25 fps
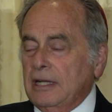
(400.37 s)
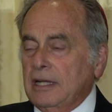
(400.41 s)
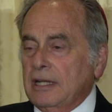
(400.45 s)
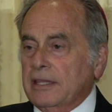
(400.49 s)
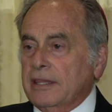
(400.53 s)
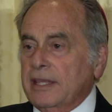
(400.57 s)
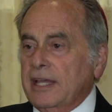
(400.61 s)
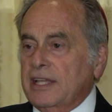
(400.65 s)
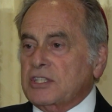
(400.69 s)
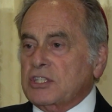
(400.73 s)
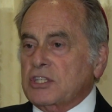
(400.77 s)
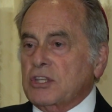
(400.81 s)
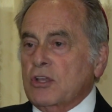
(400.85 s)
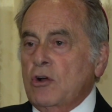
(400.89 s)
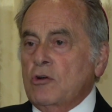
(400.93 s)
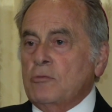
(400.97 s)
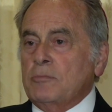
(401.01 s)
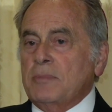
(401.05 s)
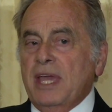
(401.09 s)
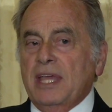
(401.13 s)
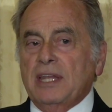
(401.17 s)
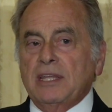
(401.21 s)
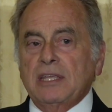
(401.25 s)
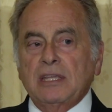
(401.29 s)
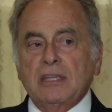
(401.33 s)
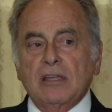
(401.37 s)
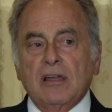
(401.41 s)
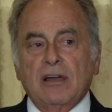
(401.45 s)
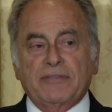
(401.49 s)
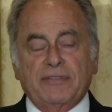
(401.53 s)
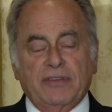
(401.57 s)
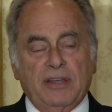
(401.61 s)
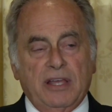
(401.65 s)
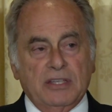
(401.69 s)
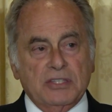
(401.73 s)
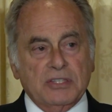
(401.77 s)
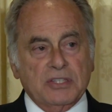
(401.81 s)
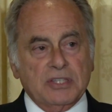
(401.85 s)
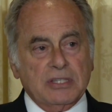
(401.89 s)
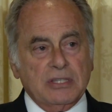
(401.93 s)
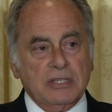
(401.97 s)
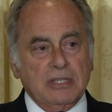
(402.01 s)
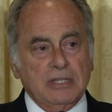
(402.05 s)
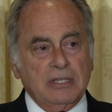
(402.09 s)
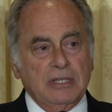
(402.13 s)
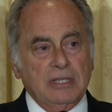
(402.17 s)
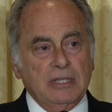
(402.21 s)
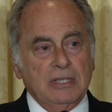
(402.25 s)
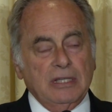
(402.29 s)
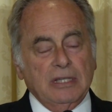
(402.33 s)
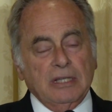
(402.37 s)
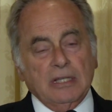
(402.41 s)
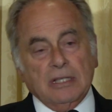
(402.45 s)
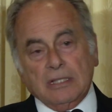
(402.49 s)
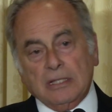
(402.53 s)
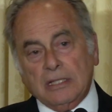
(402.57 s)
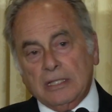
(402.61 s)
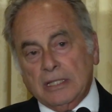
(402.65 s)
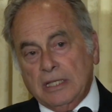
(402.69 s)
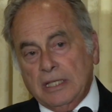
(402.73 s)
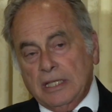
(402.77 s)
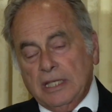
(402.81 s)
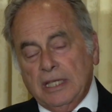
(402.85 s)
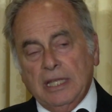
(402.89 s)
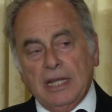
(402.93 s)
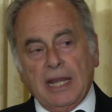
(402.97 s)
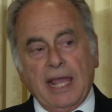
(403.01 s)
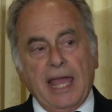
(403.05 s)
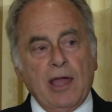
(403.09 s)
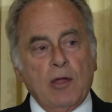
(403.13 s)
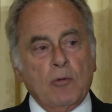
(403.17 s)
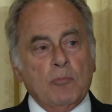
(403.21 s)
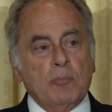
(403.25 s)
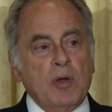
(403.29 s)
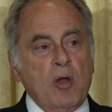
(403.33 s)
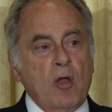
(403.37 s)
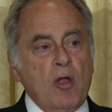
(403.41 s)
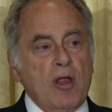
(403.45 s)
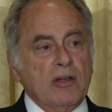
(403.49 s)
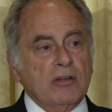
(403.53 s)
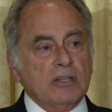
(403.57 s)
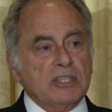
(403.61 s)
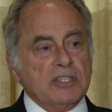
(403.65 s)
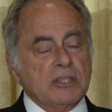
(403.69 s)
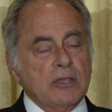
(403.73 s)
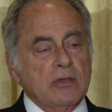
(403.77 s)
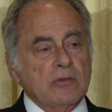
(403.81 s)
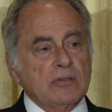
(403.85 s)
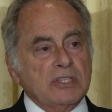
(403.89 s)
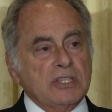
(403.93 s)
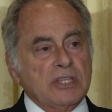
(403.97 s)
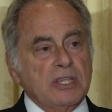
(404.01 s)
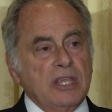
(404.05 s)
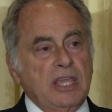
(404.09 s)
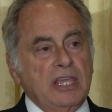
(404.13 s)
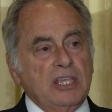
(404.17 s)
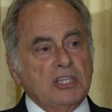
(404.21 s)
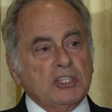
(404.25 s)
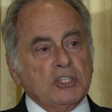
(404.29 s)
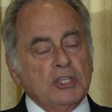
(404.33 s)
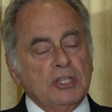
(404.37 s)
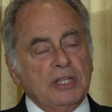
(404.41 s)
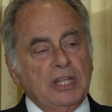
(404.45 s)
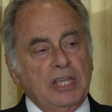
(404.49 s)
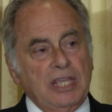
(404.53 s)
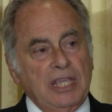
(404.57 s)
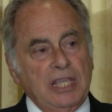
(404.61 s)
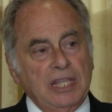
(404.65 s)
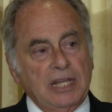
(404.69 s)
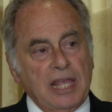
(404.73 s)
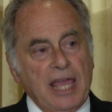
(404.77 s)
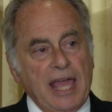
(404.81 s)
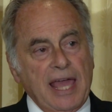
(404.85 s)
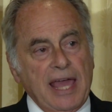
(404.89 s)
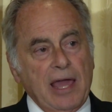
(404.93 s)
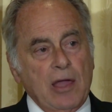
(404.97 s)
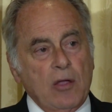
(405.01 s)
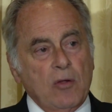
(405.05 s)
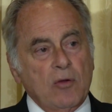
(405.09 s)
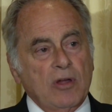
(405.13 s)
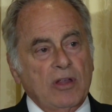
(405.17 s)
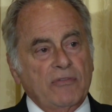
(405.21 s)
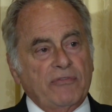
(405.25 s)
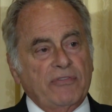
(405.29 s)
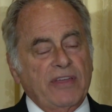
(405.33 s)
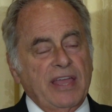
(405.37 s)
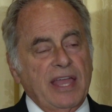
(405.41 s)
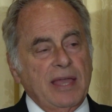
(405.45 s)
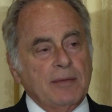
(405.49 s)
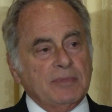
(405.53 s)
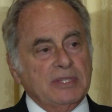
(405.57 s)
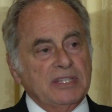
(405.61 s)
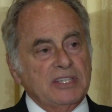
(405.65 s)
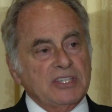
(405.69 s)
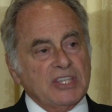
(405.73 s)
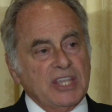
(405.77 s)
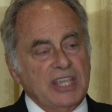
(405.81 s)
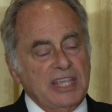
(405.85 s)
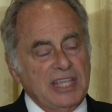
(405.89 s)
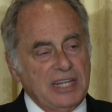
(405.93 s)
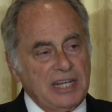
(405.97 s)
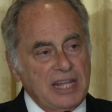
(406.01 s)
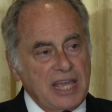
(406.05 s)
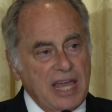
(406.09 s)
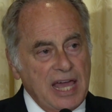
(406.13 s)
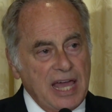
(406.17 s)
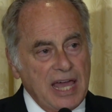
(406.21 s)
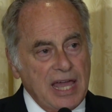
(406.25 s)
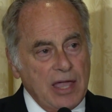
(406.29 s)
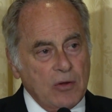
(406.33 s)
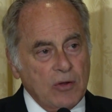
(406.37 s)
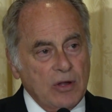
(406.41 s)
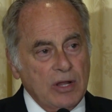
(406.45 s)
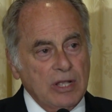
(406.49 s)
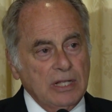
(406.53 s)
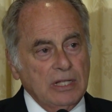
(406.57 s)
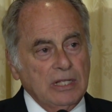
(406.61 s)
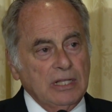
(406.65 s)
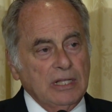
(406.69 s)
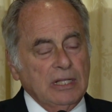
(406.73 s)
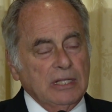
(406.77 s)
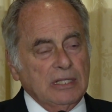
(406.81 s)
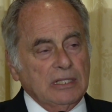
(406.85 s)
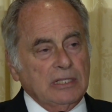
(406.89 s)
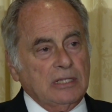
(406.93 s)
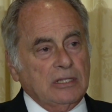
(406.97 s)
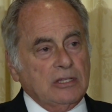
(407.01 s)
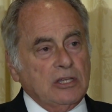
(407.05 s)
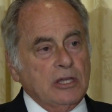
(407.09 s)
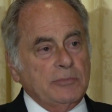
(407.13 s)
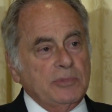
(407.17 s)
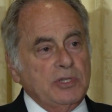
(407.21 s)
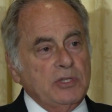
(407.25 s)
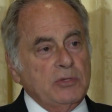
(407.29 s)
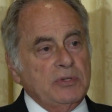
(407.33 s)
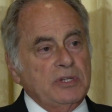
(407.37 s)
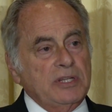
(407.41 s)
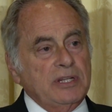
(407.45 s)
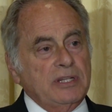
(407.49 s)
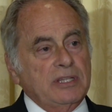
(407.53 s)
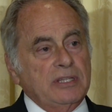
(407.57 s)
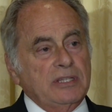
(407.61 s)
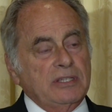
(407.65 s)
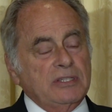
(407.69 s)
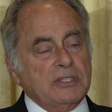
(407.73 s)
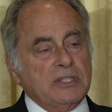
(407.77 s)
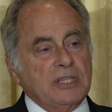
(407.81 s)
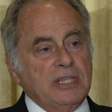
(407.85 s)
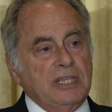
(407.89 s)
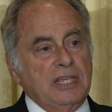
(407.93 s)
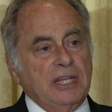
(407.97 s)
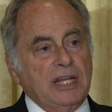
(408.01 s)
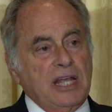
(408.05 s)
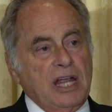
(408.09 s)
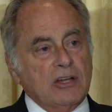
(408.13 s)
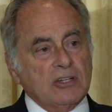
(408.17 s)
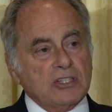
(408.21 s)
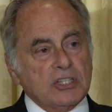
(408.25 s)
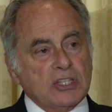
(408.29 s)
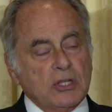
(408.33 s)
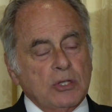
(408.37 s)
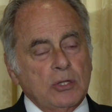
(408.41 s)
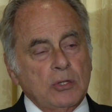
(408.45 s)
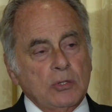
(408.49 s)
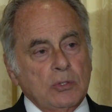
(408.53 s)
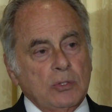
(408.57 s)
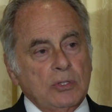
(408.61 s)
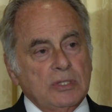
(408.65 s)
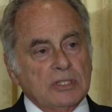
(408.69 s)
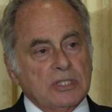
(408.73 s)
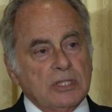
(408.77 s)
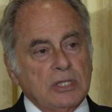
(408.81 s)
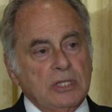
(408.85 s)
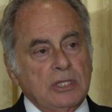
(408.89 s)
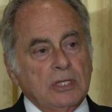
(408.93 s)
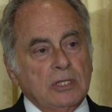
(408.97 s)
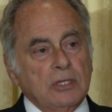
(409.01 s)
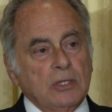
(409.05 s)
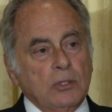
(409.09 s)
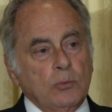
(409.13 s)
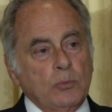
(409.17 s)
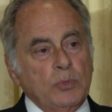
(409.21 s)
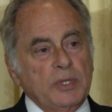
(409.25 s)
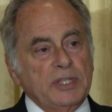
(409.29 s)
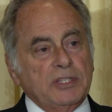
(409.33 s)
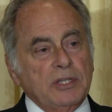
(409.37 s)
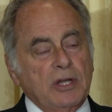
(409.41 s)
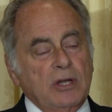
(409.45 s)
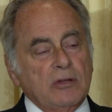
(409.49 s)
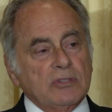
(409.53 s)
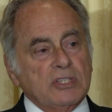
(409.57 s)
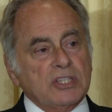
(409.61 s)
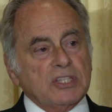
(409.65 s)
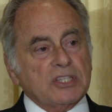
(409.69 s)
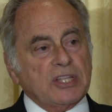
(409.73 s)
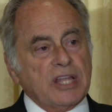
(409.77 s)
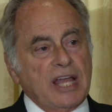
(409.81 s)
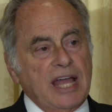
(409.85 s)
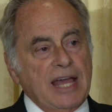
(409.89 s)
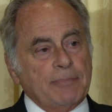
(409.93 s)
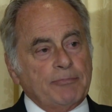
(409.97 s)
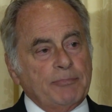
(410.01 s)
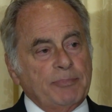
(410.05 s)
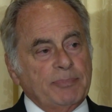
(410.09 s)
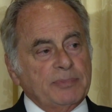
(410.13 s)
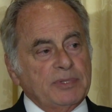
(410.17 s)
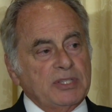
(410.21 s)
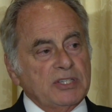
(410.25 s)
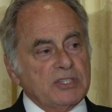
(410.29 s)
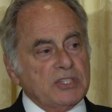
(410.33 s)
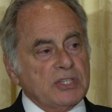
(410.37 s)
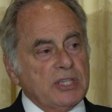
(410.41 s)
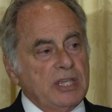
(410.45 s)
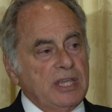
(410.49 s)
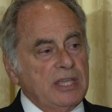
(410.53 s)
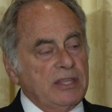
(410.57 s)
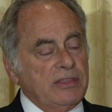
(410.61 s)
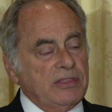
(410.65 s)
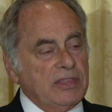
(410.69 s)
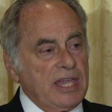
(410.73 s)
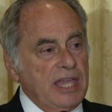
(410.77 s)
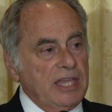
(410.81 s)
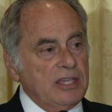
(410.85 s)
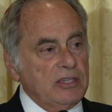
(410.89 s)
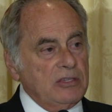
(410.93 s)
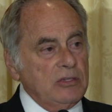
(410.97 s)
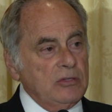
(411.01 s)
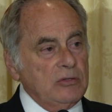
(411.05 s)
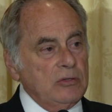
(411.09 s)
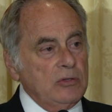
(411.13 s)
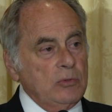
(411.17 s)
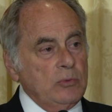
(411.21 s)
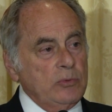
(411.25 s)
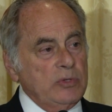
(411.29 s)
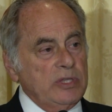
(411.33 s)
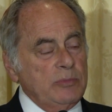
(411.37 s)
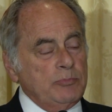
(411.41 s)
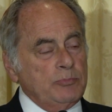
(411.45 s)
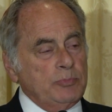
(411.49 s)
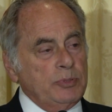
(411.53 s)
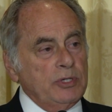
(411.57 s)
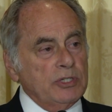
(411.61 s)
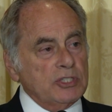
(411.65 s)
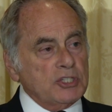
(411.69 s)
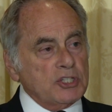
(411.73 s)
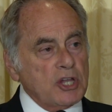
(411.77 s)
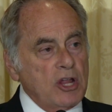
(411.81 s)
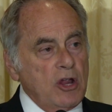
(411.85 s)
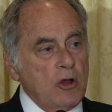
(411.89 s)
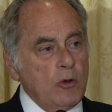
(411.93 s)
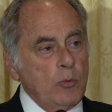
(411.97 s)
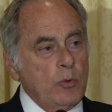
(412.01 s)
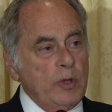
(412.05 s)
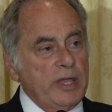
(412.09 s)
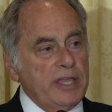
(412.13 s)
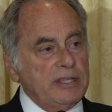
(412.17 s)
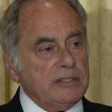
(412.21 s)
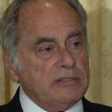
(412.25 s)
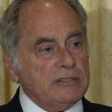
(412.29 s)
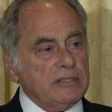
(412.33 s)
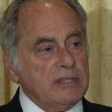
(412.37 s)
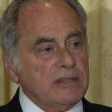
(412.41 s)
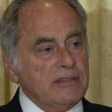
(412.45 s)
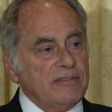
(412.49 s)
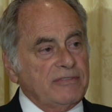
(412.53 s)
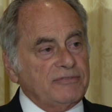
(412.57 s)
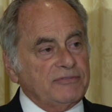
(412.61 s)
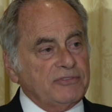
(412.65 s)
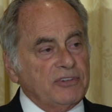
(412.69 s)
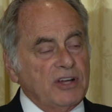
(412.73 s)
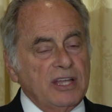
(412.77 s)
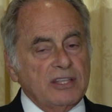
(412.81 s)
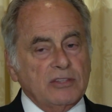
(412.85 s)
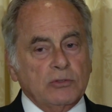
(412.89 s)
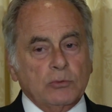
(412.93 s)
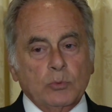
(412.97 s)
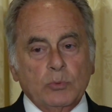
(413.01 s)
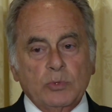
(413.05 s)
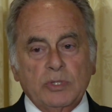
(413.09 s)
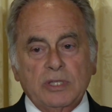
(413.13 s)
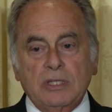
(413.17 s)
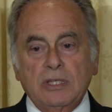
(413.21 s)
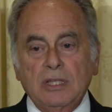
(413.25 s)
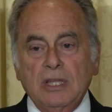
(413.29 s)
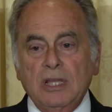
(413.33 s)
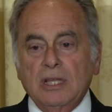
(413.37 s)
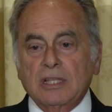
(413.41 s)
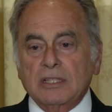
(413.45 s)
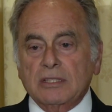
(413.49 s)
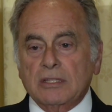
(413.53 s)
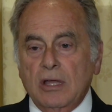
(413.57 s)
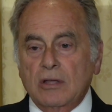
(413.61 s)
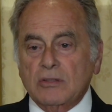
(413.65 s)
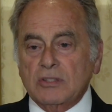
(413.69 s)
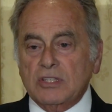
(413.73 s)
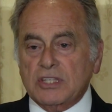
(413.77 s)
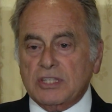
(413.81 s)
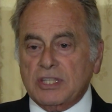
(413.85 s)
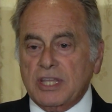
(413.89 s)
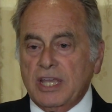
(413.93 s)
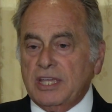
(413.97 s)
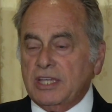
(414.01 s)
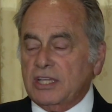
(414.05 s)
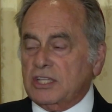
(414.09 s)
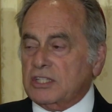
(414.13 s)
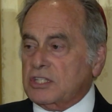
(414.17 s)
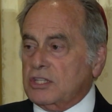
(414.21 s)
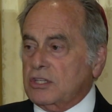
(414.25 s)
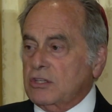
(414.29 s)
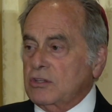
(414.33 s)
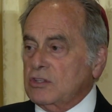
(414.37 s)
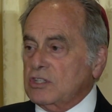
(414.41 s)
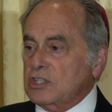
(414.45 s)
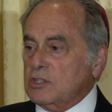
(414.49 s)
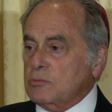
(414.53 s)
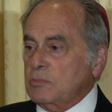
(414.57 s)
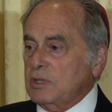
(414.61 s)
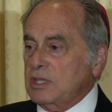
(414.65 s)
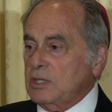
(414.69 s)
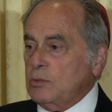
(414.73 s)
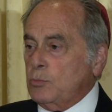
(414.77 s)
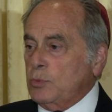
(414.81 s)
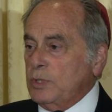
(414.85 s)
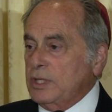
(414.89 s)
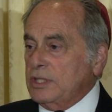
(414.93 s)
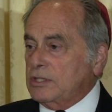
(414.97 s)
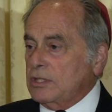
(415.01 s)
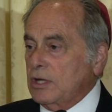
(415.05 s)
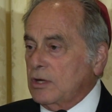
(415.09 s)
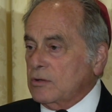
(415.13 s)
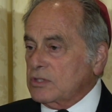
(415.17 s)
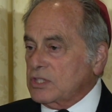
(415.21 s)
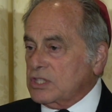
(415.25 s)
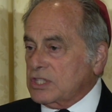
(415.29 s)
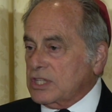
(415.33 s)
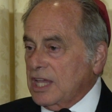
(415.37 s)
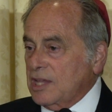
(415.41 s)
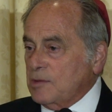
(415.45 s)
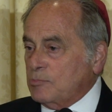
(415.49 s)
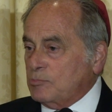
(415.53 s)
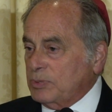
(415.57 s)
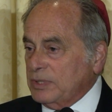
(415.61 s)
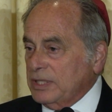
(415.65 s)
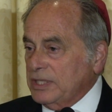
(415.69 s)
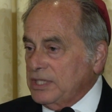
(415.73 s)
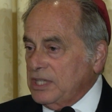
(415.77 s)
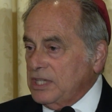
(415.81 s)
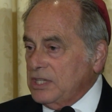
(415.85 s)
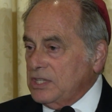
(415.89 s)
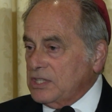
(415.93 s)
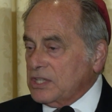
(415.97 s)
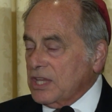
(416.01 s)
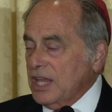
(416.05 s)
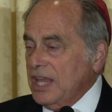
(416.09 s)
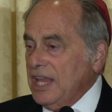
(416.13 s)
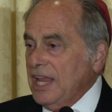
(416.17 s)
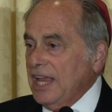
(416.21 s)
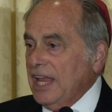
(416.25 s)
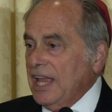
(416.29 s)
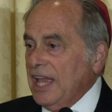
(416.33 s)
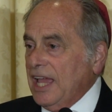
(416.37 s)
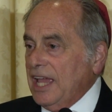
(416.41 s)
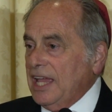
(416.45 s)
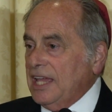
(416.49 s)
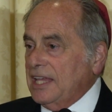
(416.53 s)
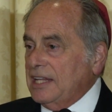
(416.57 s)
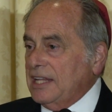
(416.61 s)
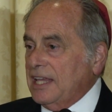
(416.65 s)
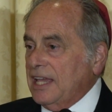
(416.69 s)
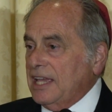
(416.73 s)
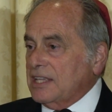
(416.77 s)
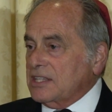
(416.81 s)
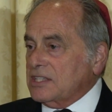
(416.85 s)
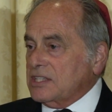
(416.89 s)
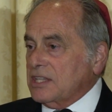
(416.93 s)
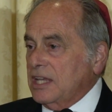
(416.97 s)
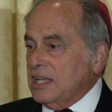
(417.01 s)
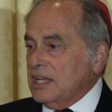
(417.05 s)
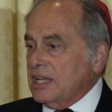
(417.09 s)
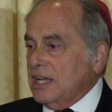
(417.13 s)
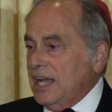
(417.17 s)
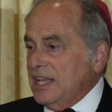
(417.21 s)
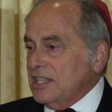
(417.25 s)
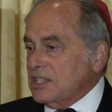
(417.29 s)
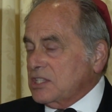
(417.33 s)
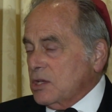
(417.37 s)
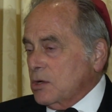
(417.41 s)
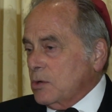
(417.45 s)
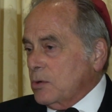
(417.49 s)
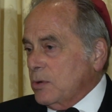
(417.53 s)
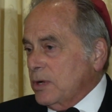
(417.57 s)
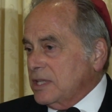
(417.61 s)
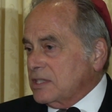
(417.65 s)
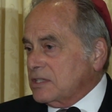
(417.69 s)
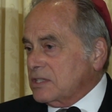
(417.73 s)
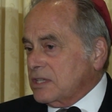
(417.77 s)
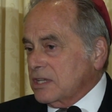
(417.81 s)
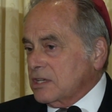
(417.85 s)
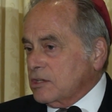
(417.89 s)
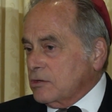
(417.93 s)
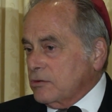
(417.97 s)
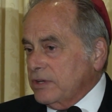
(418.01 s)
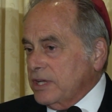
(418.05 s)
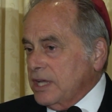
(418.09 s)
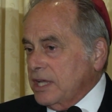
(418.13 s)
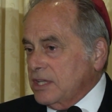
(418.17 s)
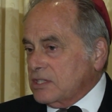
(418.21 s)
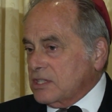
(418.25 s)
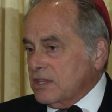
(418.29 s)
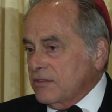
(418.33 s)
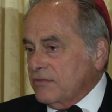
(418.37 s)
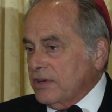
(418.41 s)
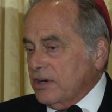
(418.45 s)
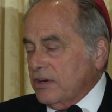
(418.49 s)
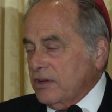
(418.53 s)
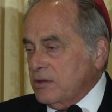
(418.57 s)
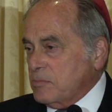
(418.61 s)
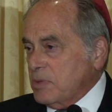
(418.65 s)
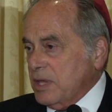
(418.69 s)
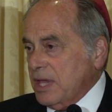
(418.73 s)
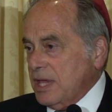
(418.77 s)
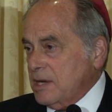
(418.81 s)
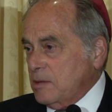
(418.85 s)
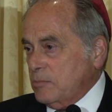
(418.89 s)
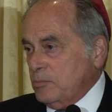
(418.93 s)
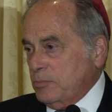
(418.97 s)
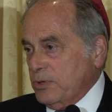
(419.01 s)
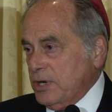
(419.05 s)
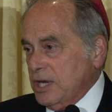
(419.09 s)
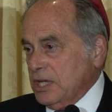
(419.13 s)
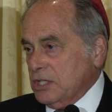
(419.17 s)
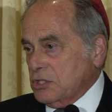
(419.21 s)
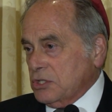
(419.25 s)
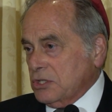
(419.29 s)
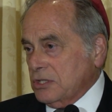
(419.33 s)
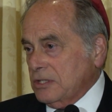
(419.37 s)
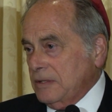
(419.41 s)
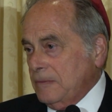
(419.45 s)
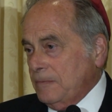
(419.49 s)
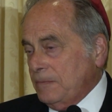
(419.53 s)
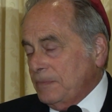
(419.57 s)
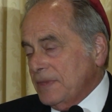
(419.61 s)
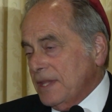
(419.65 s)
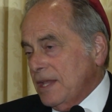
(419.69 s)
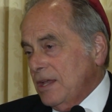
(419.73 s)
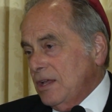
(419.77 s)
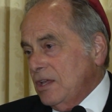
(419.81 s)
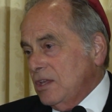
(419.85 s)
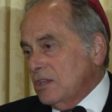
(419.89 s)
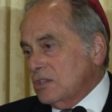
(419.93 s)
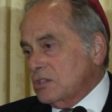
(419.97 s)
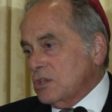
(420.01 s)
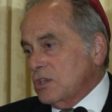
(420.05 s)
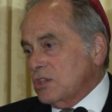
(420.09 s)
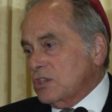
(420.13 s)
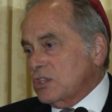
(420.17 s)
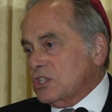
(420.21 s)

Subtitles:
that so many of us in our bar association, in our families, in our communities, in our schools, we don't stop to say thank you. We push our way to the front. We don't say excuse me. We don't say please. And as a consequence, it creates a very bad impression. So the